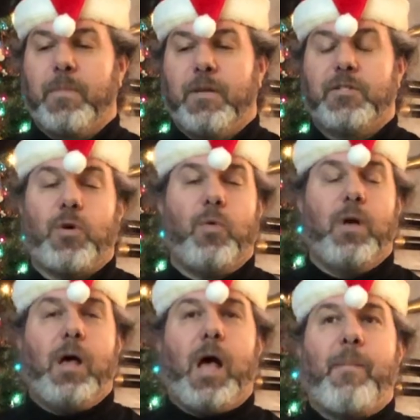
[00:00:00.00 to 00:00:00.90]
So
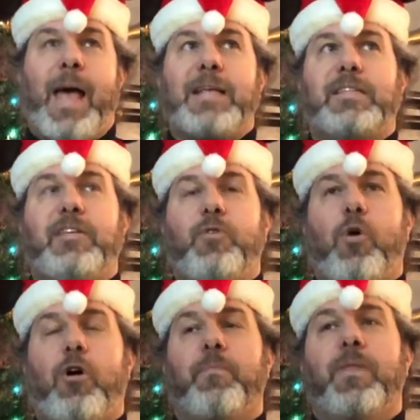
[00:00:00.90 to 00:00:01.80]
I'm asking you
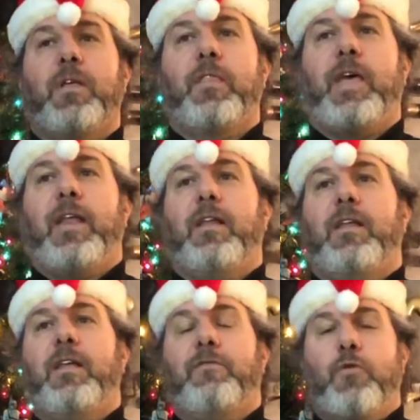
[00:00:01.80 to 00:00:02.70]
all that
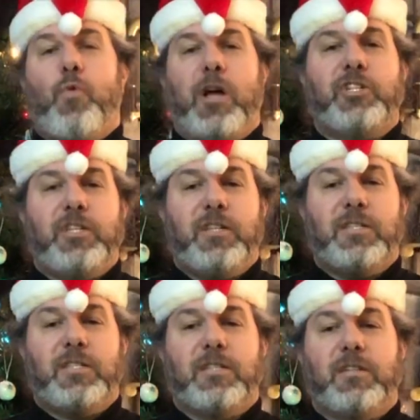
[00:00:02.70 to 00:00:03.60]
if you're watching
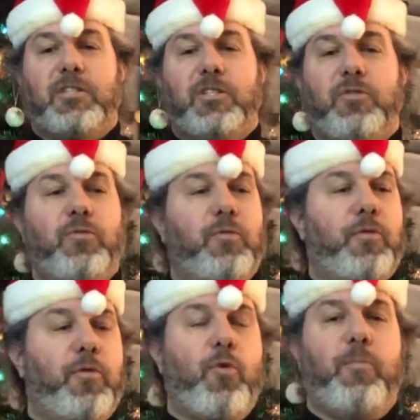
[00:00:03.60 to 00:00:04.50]
this, to
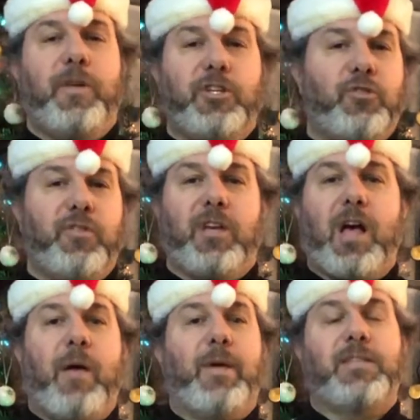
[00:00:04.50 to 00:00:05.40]
throw a picture in the
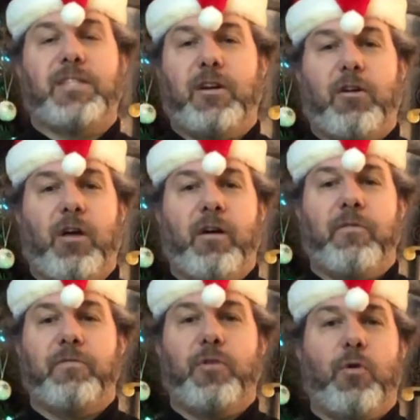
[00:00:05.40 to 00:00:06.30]
comments here
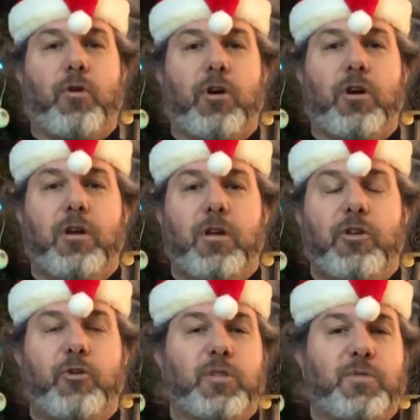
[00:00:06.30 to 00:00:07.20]
of your
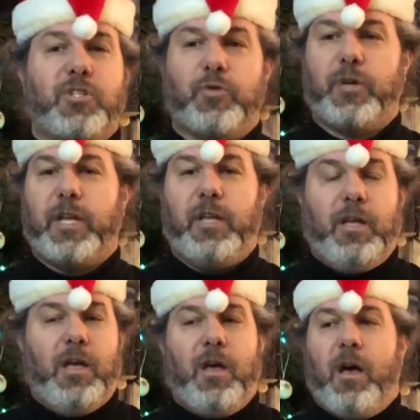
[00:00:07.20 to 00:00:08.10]
Christmas tree,
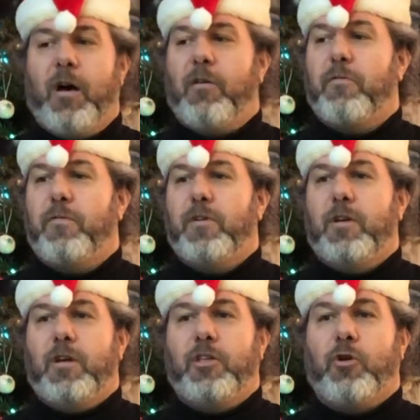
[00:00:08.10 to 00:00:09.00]
of
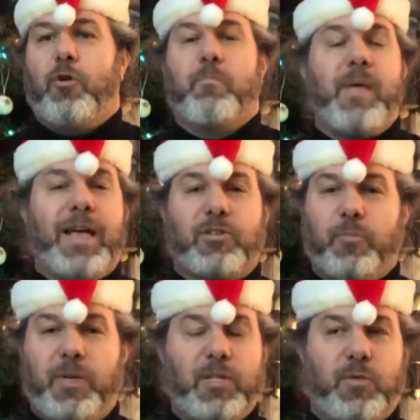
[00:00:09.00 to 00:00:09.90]
your
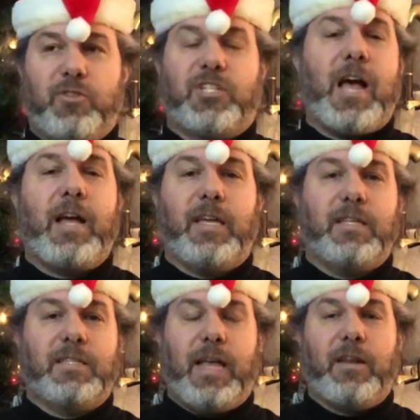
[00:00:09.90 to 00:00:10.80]
mantelpiece with your
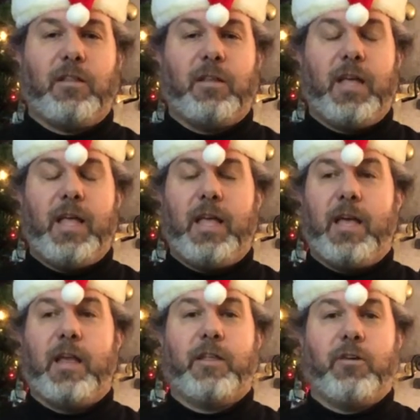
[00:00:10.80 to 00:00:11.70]
stockings handled, hanging
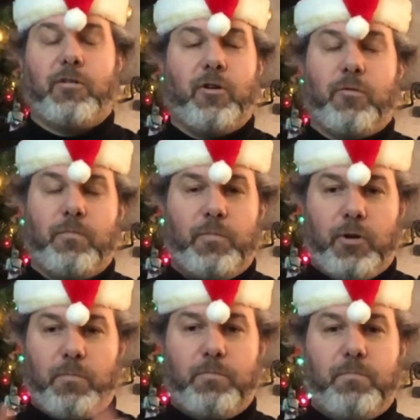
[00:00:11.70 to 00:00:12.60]
out, your, your,
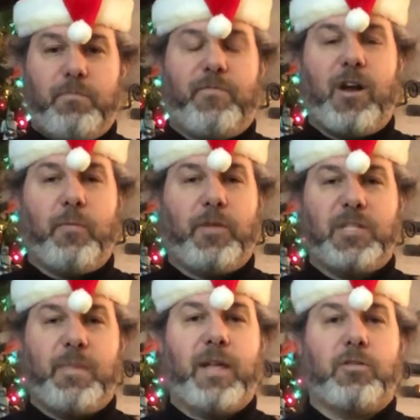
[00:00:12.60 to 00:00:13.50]
your fireplace
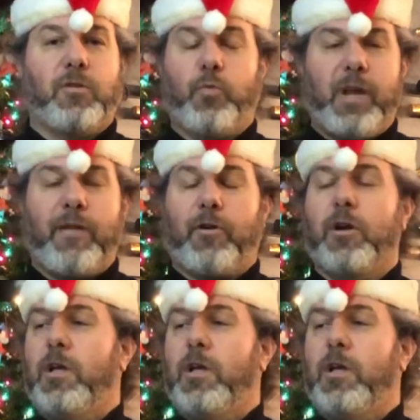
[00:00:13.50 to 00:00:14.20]
mantle or whatever,